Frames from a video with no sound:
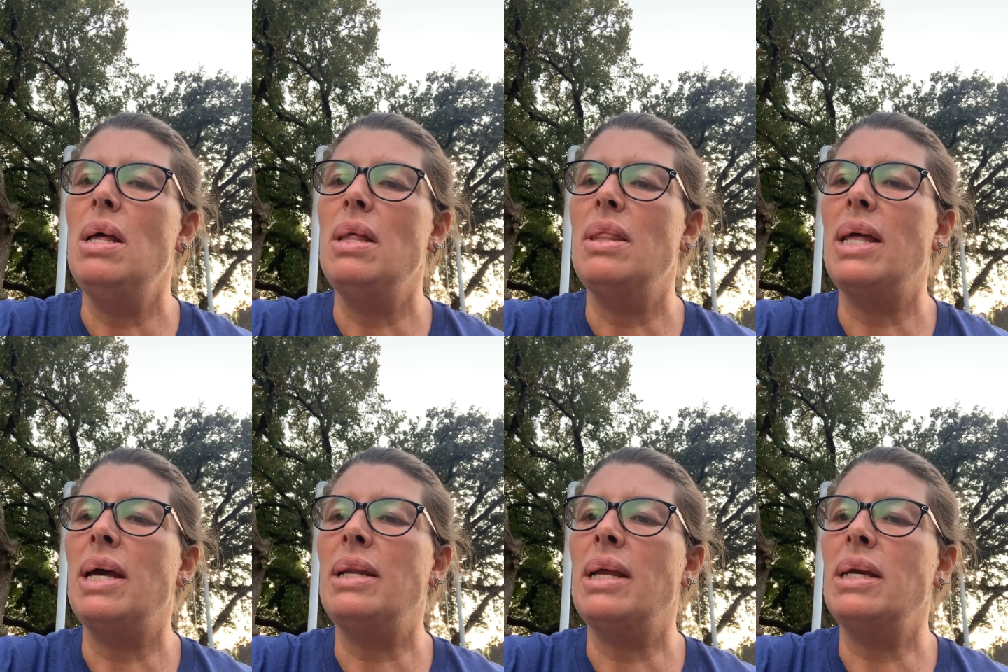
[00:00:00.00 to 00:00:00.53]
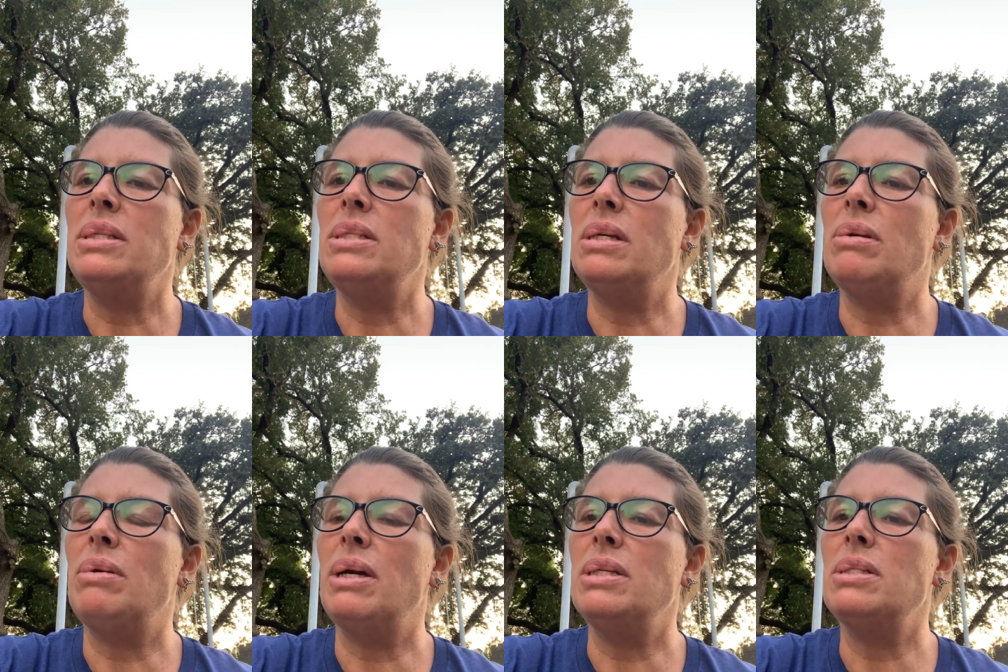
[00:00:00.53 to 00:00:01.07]
That night, she
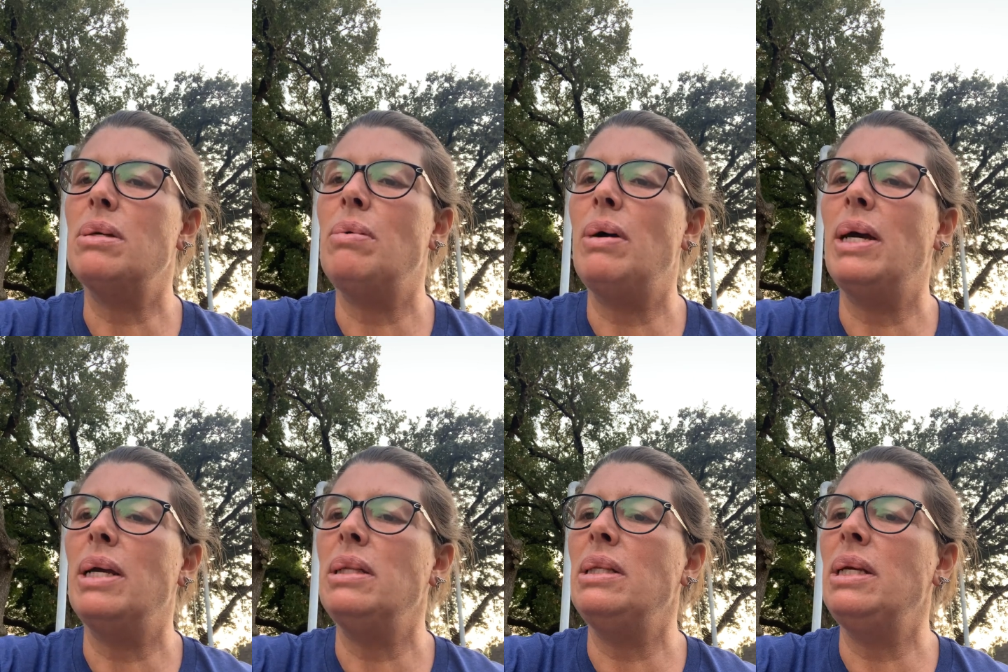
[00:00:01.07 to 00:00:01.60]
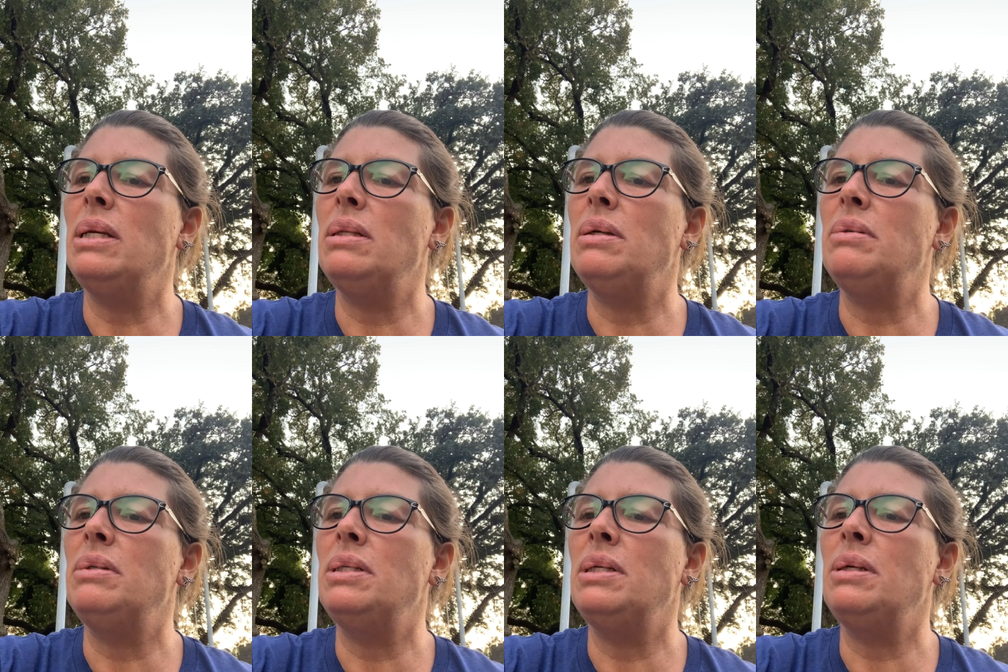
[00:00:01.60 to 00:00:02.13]
cries quietly
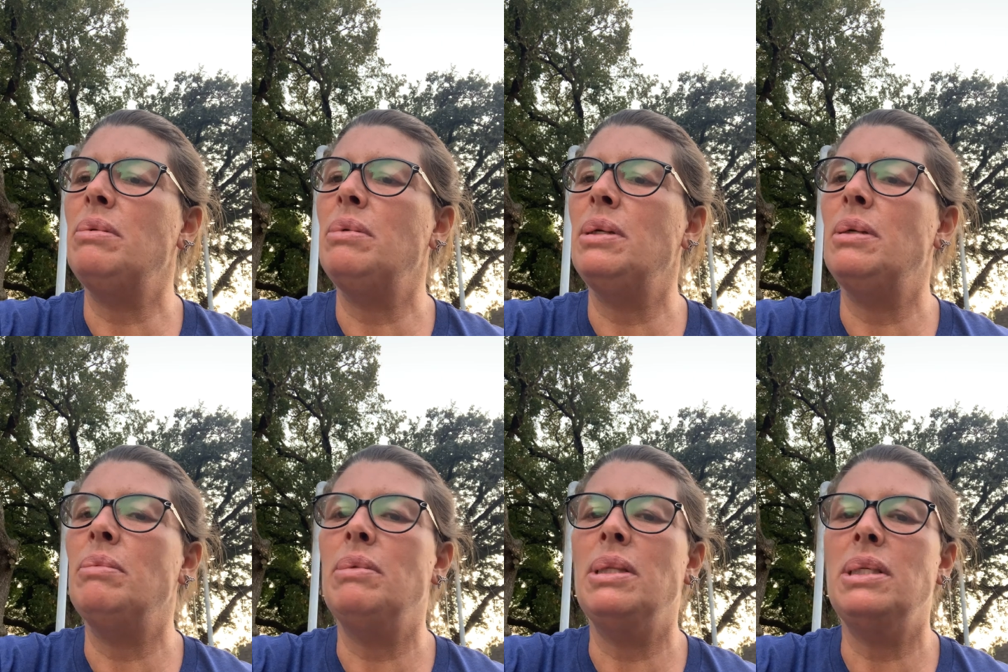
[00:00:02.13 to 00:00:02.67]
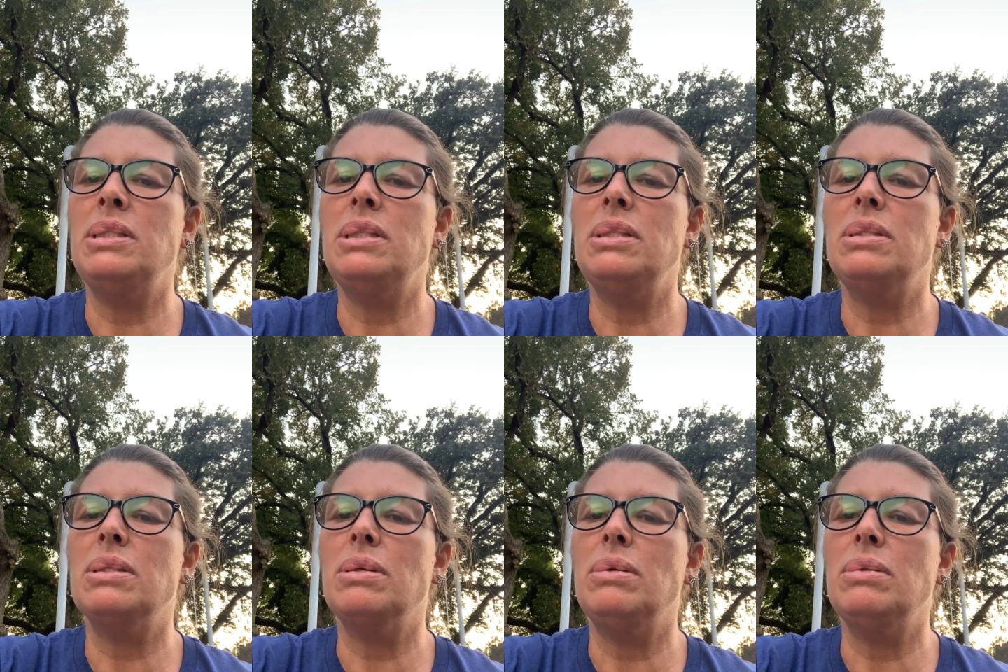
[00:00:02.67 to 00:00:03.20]
alone in her room, and then she
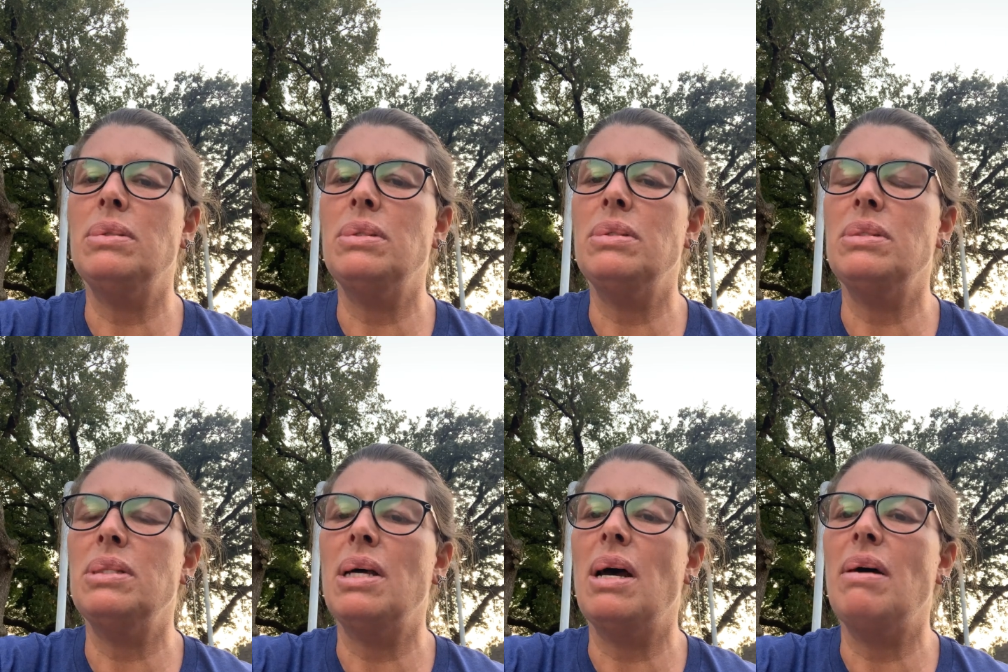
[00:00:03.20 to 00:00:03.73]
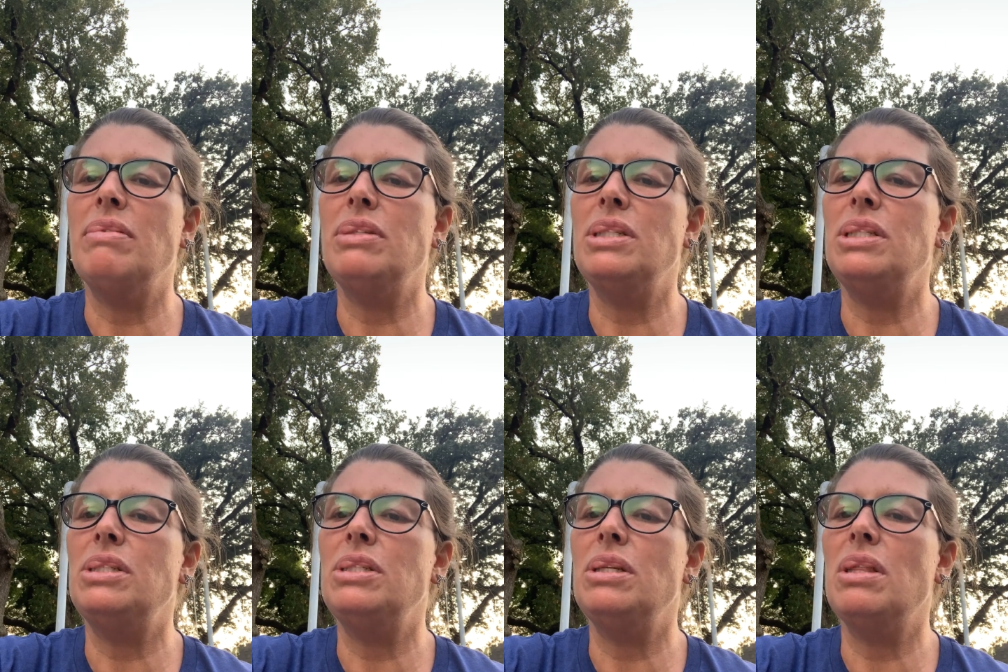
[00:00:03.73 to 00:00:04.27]
scolds herself. She
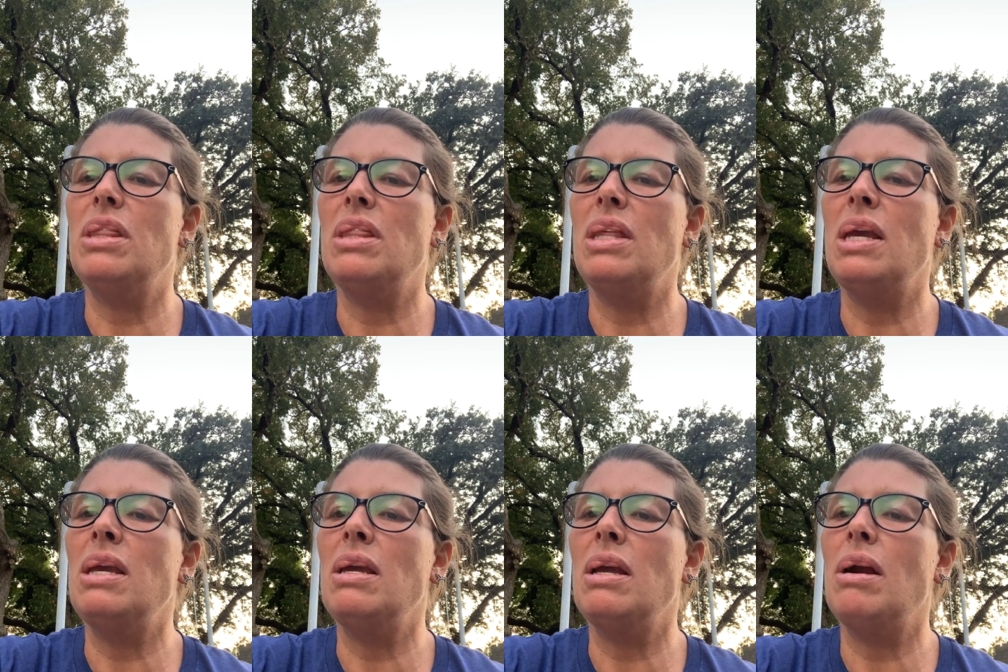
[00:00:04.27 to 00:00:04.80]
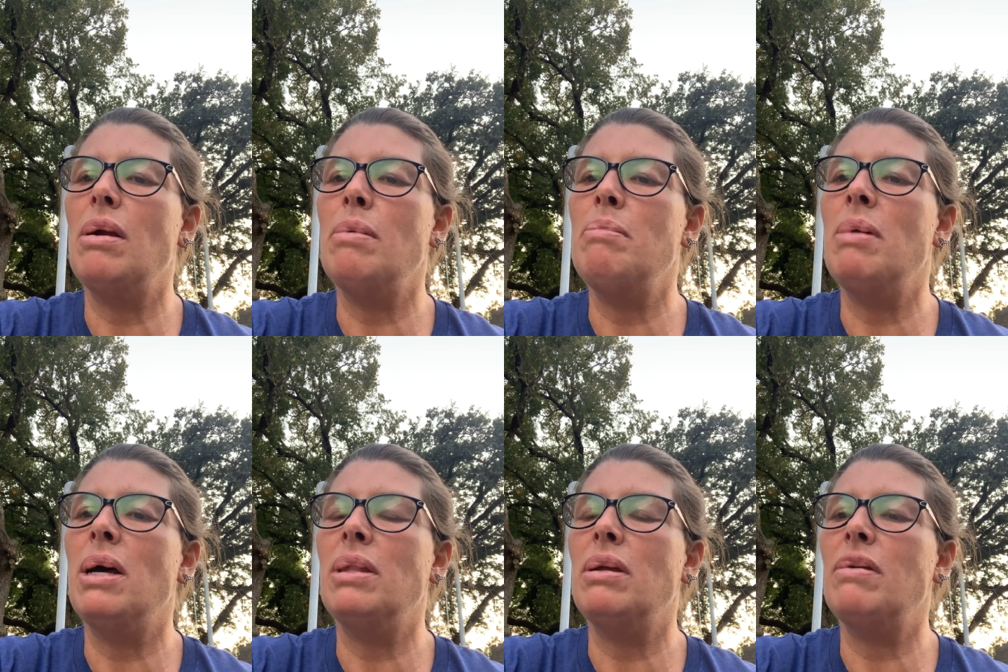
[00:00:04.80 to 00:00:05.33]
should thank her
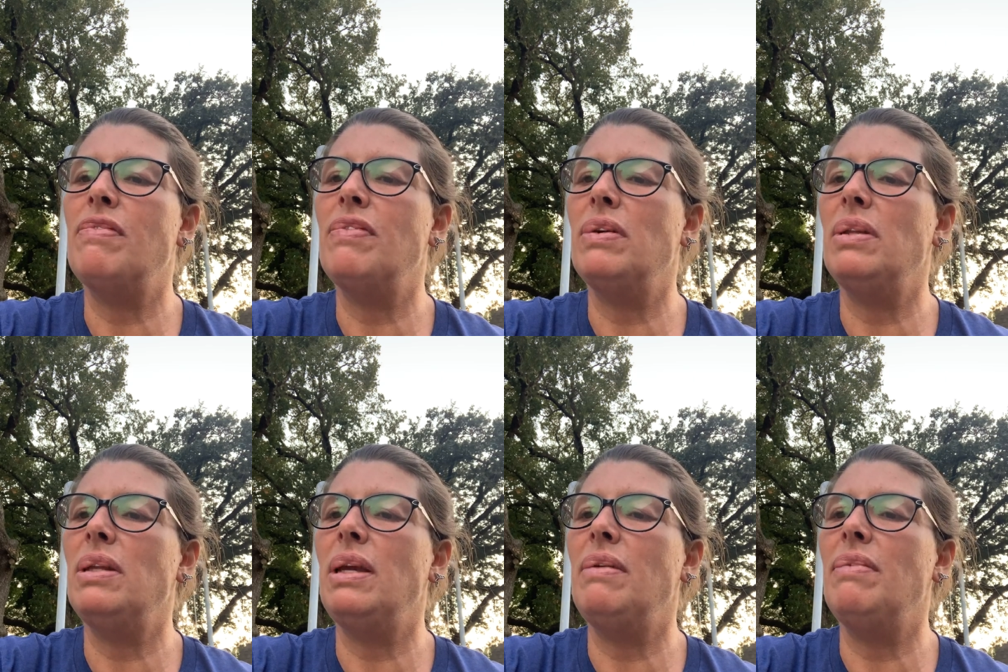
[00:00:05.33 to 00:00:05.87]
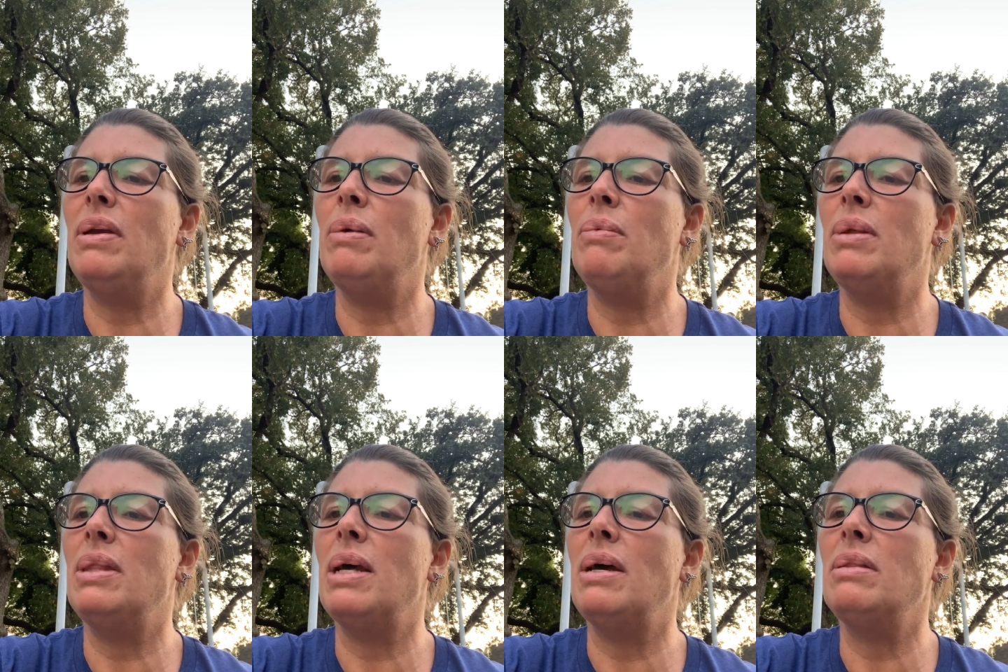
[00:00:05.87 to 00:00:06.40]
mother for leaving.
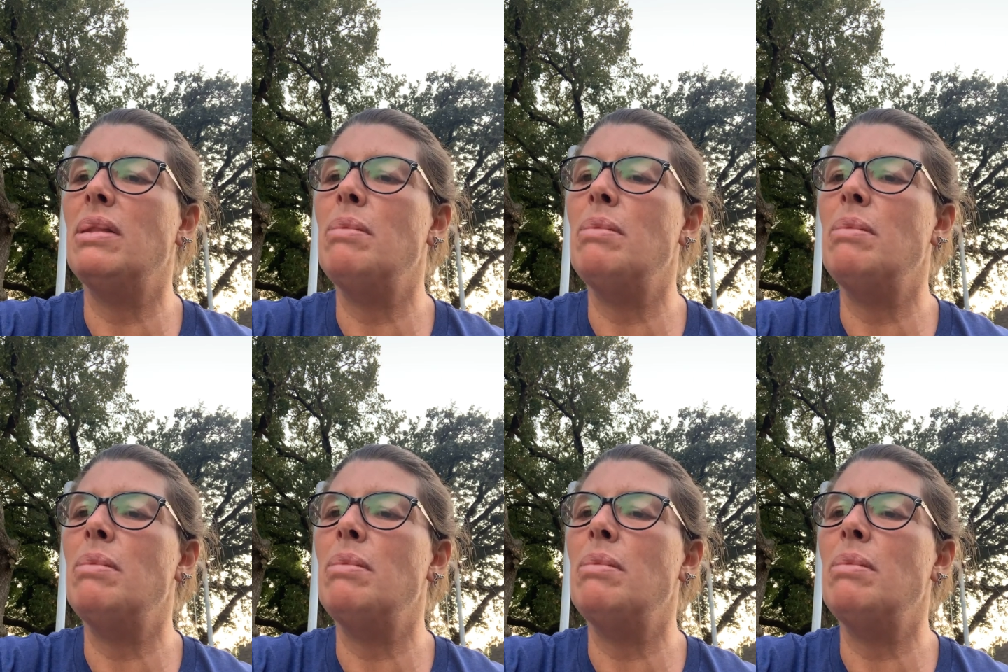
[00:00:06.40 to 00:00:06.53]
Without the